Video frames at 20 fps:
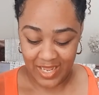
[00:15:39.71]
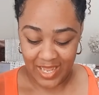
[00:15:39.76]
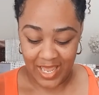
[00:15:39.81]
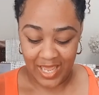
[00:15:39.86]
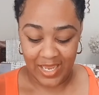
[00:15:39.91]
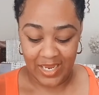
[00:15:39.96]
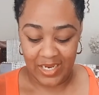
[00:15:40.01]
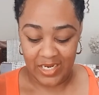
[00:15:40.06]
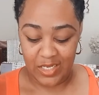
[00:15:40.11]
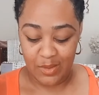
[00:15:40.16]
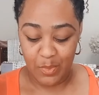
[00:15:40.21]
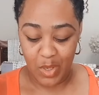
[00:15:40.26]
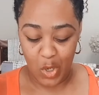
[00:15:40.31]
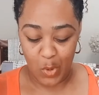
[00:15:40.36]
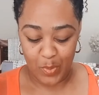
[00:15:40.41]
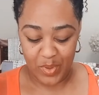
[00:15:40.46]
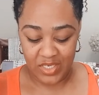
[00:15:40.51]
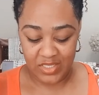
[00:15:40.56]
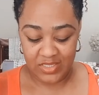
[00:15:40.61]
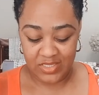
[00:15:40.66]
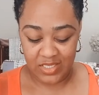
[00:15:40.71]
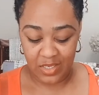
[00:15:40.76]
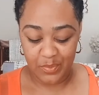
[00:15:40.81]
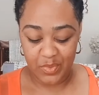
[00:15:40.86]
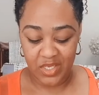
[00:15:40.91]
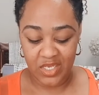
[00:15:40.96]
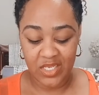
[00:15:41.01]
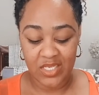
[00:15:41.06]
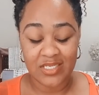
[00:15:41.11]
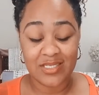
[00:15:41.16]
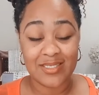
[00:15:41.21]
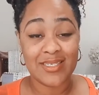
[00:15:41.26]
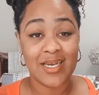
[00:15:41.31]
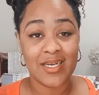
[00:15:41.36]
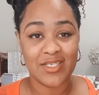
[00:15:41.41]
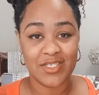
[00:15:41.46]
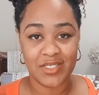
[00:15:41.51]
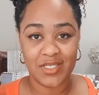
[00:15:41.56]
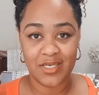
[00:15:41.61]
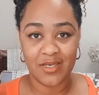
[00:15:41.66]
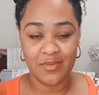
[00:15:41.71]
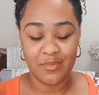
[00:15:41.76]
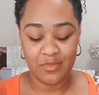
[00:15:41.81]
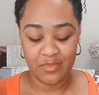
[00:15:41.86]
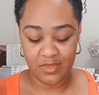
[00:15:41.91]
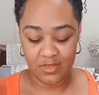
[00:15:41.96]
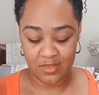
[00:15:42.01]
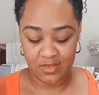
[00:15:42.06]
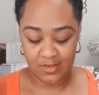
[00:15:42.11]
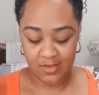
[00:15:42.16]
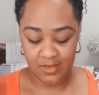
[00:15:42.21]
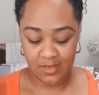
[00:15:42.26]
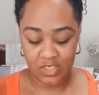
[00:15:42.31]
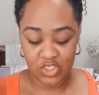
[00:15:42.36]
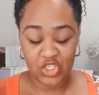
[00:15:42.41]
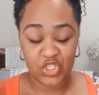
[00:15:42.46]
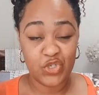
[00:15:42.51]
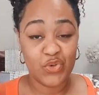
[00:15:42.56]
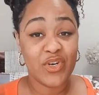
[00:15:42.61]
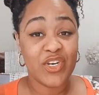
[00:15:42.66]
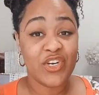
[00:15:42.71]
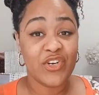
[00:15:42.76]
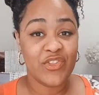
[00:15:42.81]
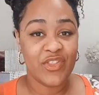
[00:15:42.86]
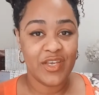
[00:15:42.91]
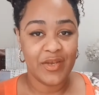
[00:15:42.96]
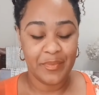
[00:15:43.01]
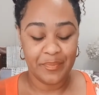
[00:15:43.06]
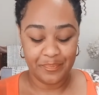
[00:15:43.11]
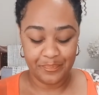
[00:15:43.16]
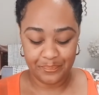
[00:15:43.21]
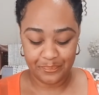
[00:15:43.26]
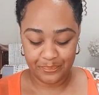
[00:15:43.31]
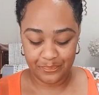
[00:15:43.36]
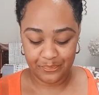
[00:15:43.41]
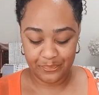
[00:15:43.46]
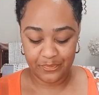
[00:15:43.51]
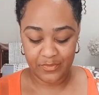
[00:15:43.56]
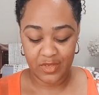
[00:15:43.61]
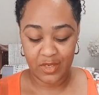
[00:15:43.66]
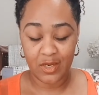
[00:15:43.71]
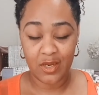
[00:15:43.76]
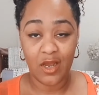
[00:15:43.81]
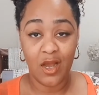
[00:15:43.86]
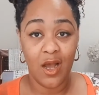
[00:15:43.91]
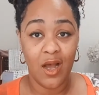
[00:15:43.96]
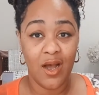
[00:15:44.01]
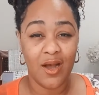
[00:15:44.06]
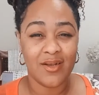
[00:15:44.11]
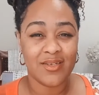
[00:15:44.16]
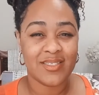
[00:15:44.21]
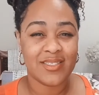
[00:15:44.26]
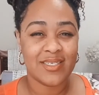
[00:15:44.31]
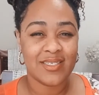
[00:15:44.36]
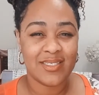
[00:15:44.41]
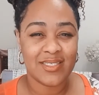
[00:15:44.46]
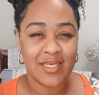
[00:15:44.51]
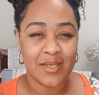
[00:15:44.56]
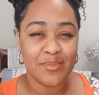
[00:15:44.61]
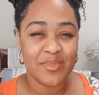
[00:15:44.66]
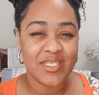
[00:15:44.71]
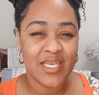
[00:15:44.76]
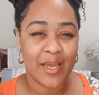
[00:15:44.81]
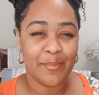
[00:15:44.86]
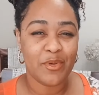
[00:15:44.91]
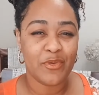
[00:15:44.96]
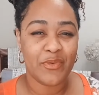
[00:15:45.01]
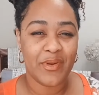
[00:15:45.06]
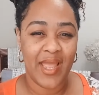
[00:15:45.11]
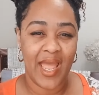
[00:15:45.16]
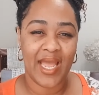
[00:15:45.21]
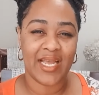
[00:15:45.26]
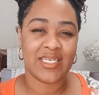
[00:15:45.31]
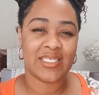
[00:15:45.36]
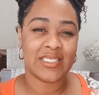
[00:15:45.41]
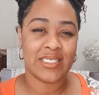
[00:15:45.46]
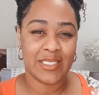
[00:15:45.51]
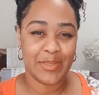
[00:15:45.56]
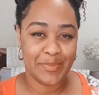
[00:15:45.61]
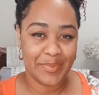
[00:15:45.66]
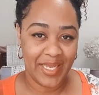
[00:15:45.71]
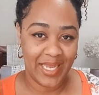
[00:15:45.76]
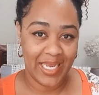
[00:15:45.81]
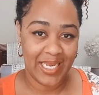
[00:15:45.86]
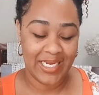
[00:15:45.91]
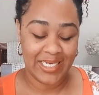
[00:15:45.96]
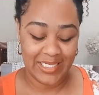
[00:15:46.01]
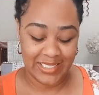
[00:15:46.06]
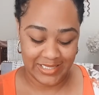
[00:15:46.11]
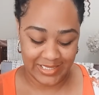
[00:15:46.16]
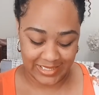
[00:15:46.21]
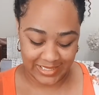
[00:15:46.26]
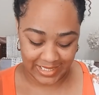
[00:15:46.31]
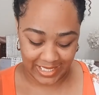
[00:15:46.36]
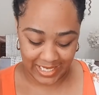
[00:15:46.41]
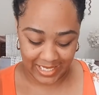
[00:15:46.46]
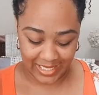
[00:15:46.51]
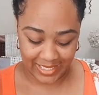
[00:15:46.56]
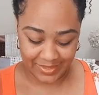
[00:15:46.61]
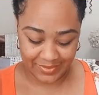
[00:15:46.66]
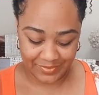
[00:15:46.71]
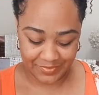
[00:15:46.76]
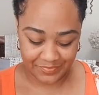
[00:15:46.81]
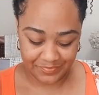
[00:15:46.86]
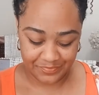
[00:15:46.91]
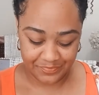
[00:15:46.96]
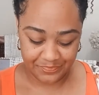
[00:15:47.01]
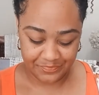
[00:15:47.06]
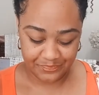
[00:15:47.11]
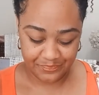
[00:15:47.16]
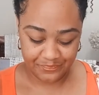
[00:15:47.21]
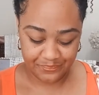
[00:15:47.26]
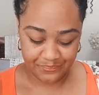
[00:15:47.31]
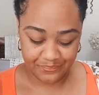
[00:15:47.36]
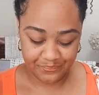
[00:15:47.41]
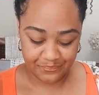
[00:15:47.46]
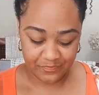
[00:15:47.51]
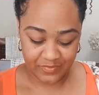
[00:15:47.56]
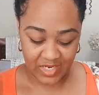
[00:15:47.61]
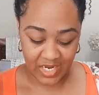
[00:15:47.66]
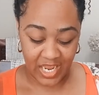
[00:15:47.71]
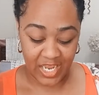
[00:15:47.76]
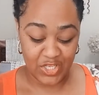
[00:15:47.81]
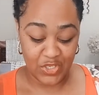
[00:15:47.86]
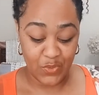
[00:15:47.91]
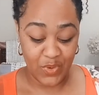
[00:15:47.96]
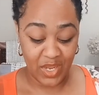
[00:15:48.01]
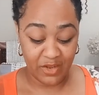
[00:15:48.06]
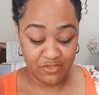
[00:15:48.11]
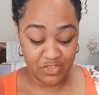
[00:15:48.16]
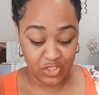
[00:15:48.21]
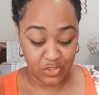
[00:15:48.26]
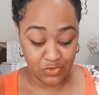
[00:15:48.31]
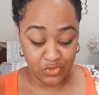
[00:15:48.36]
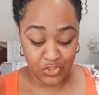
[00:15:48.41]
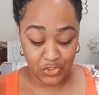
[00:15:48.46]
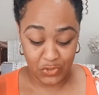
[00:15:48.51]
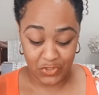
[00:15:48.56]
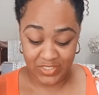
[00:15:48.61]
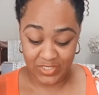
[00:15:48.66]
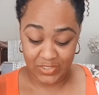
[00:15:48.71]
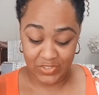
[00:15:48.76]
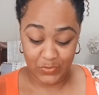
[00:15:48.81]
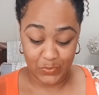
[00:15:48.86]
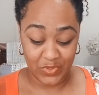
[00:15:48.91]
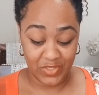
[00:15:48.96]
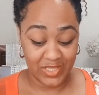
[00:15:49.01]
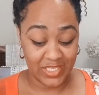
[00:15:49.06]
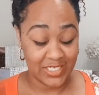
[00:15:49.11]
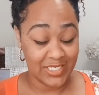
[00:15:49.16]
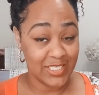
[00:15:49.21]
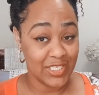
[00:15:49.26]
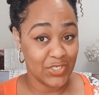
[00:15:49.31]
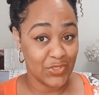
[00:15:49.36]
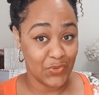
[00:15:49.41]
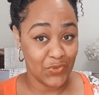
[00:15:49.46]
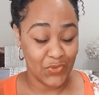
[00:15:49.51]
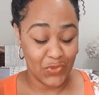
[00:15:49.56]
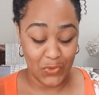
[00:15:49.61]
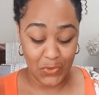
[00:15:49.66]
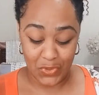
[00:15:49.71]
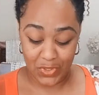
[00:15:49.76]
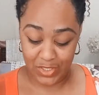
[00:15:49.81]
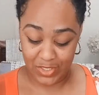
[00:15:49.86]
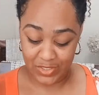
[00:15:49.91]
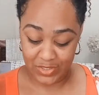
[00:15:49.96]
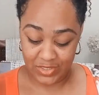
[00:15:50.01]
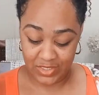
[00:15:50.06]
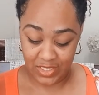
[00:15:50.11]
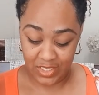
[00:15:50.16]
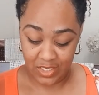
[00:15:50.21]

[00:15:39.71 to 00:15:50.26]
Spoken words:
At any moment, something can touch them, trigger them, cause some type of reaction and pain inside. And you have two choices with these inner thorns,